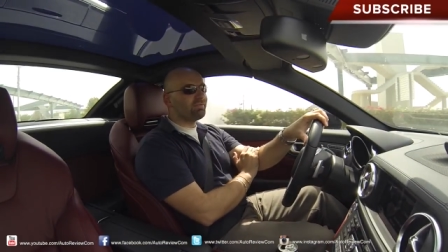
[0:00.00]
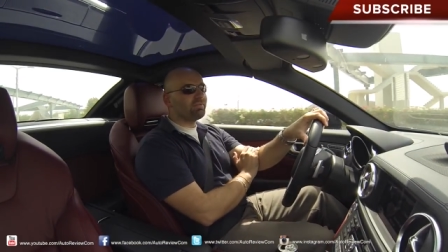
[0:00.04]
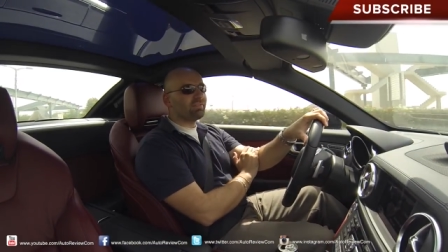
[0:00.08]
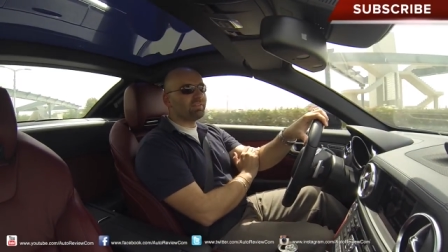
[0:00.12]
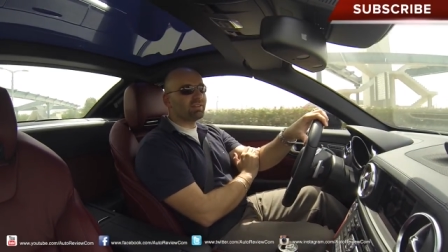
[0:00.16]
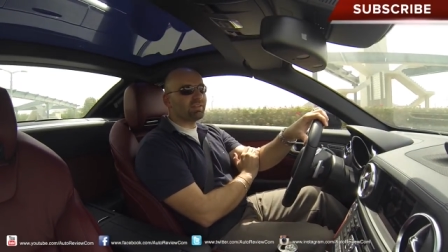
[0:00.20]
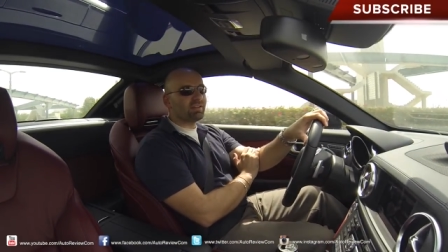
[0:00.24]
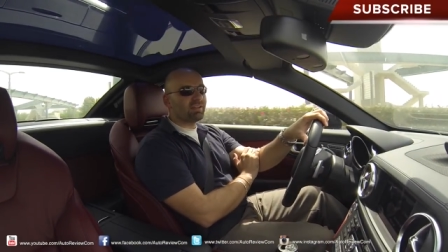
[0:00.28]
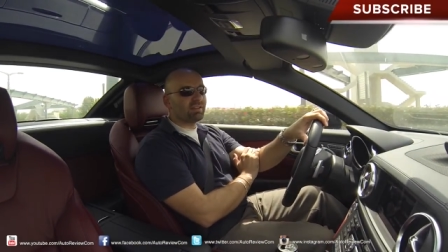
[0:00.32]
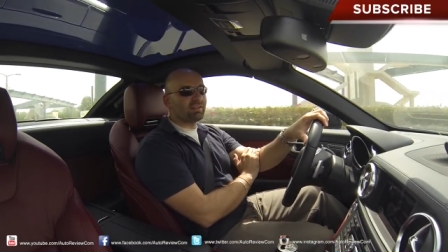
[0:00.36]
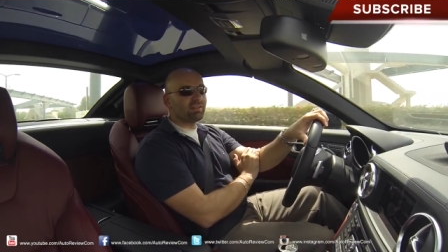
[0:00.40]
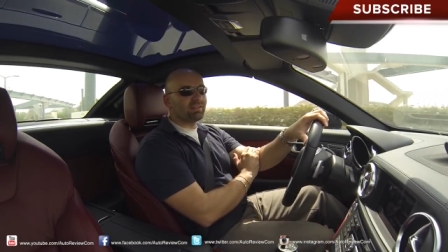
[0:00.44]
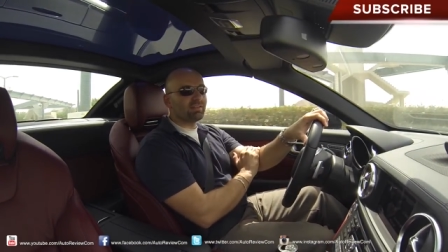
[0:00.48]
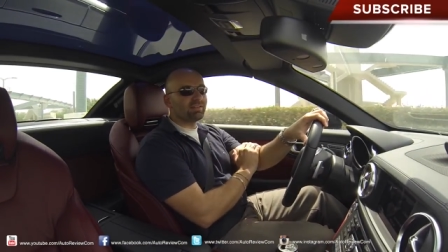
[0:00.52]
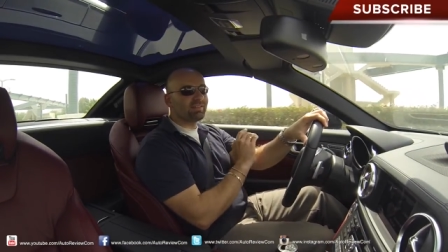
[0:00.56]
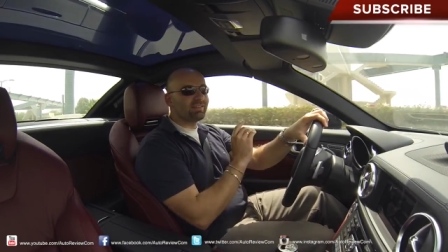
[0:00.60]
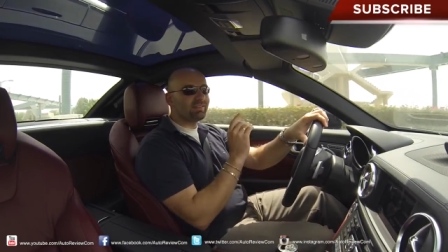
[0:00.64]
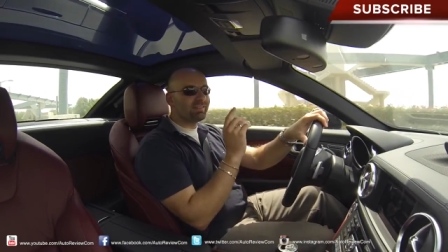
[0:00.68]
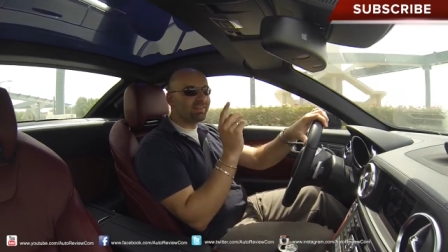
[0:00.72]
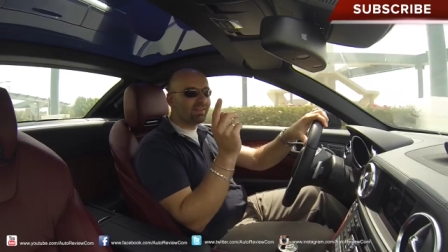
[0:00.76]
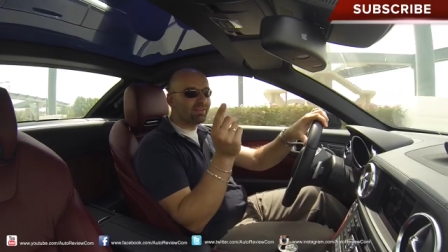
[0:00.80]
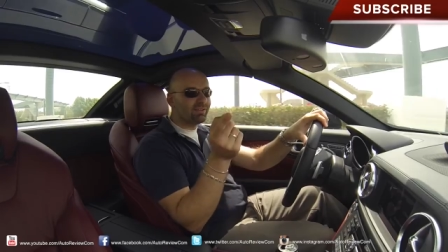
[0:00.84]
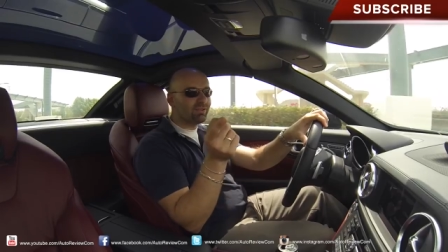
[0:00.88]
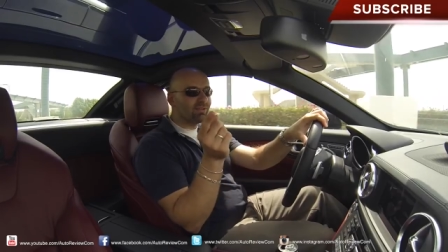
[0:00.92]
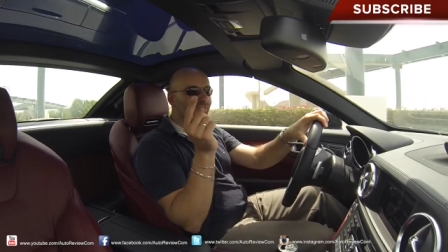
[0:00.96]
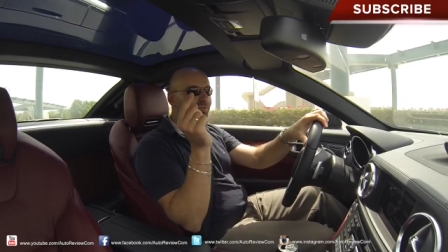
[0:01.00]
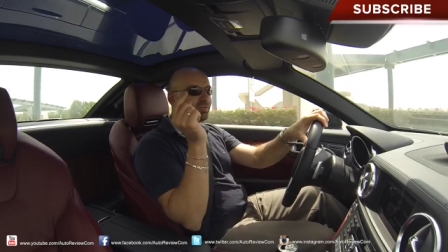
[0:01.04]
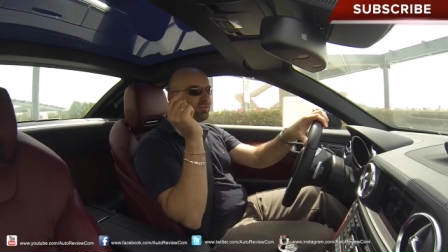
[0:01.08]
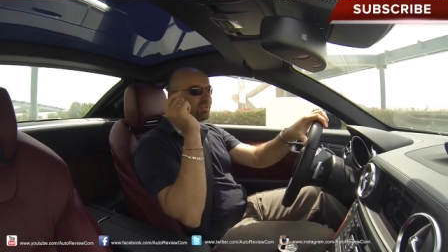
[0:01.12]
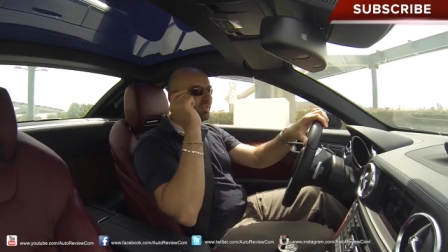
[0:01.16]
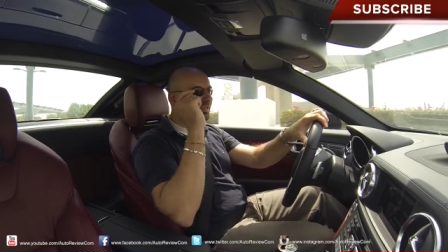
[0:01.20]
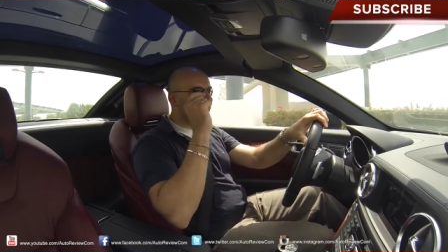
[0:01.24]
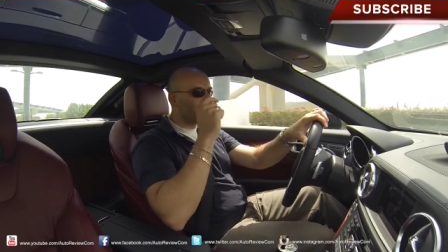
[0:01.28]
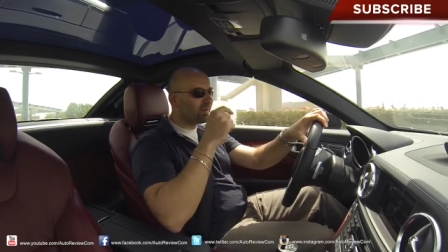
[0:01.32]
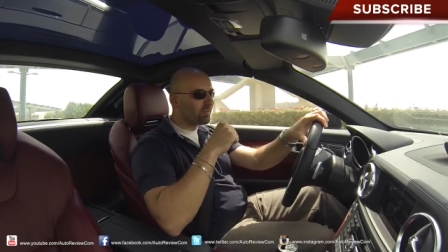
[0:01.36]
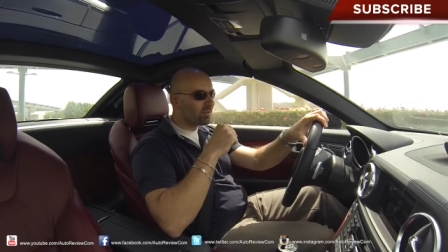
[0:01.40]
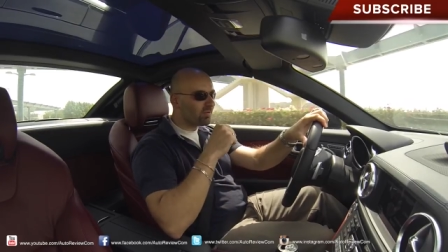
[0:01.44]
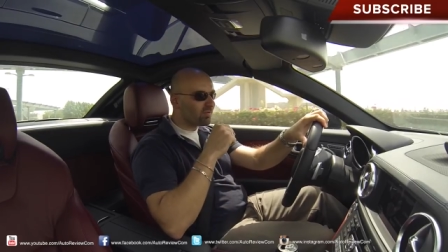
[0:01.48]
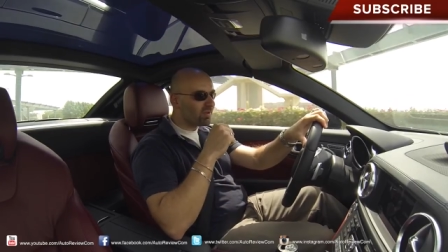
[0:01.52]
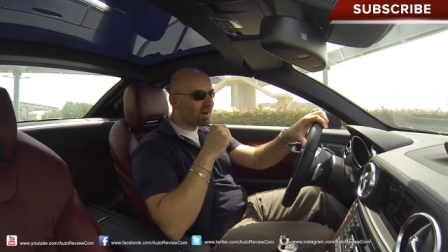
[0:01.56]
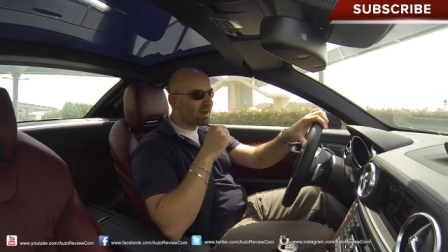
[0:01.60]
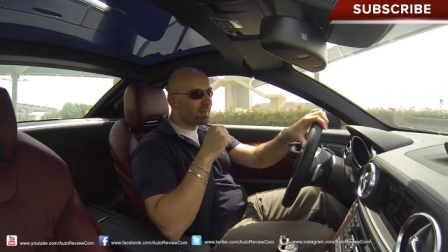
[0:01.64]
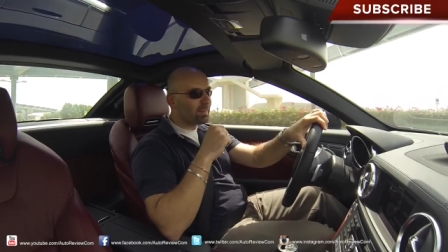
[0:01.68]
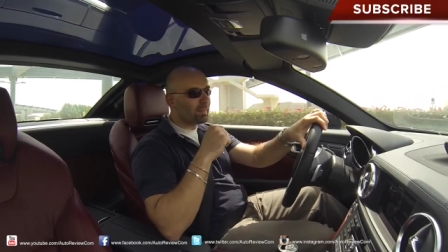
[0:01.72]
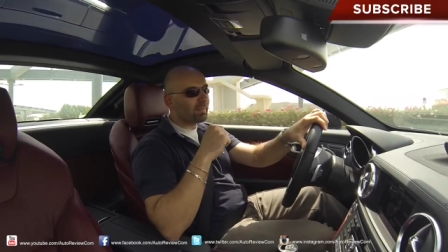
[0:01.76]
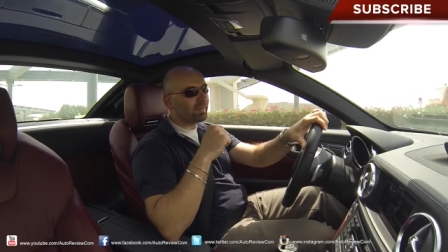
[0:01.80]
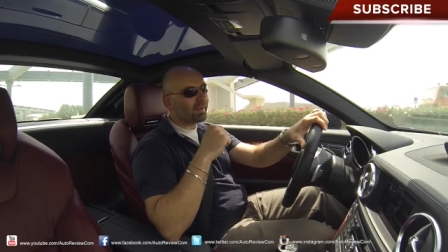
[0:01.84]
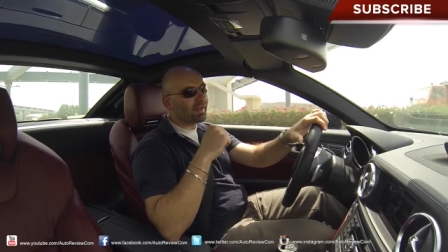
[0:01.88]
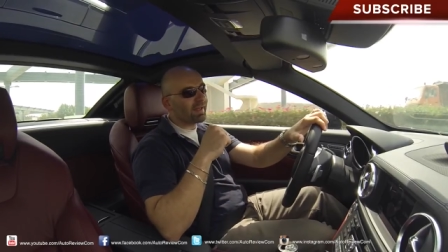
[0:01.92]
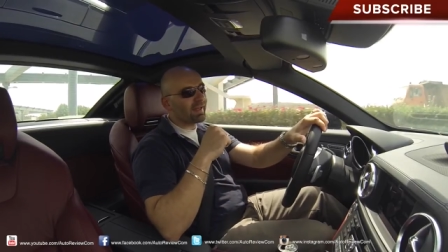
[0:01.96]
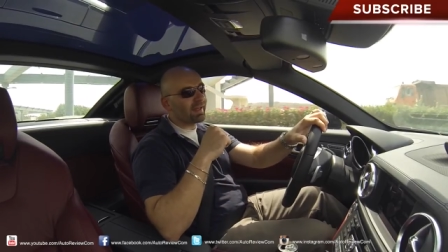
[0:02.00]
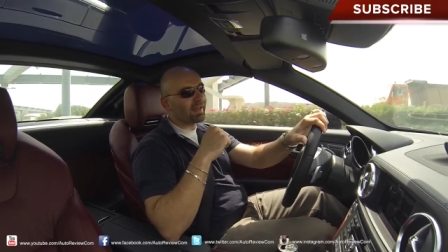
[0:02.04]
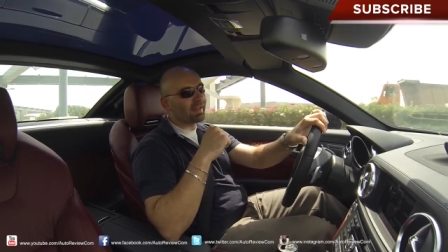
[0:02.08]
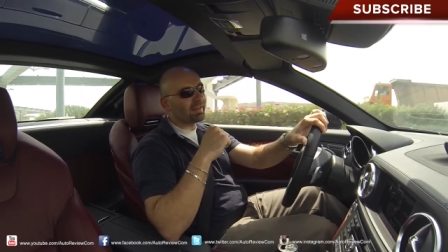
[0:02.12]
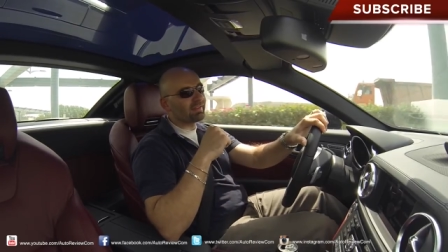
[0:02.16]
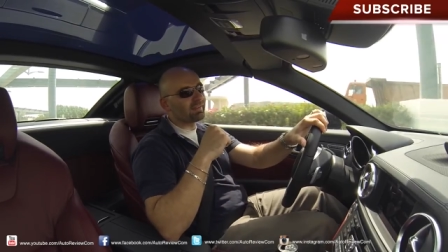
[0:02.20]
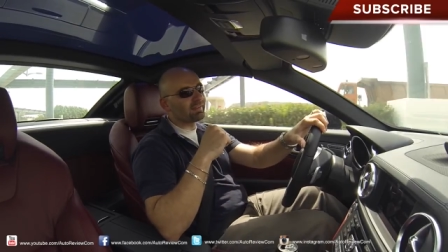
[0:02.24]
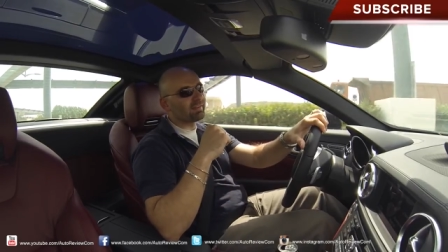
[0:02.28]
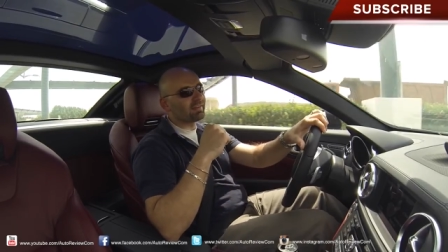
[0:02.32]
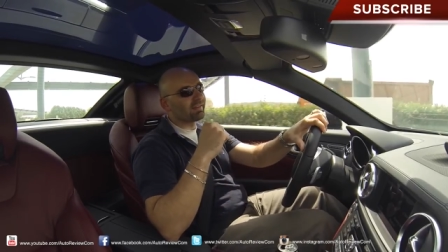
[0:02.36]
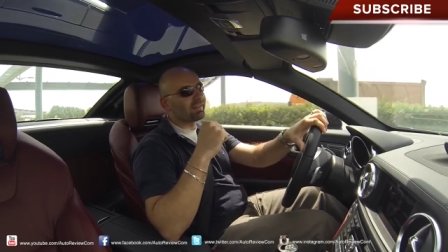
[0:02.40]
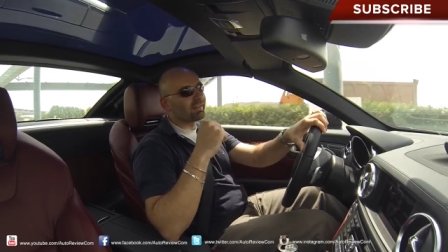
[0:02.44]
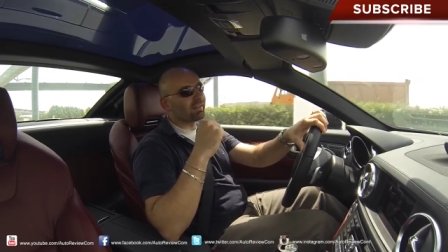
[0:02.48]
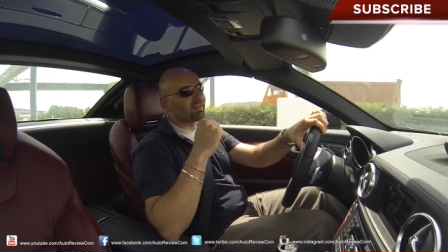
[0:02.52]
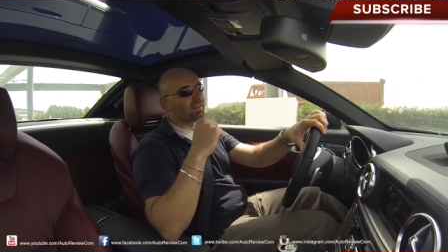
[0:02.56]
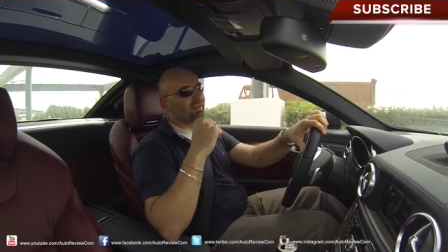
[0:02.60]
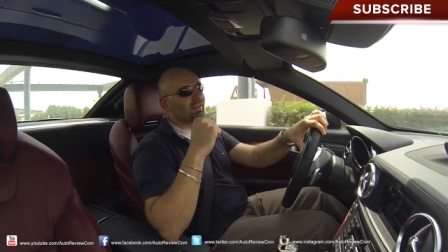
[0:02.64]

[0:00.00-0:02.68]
uh, stay tuned, subscribe, and uh,